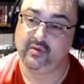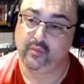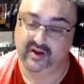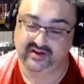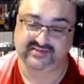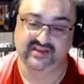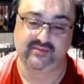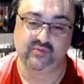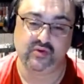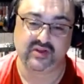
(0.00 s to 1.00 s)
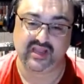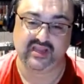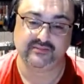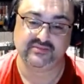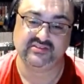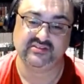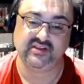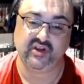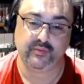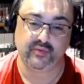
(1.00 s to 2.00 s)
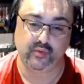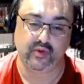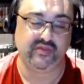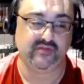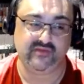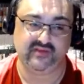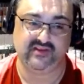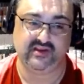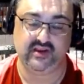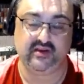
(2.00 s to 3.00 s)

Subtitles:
When I see more games, it'll be worth investing in.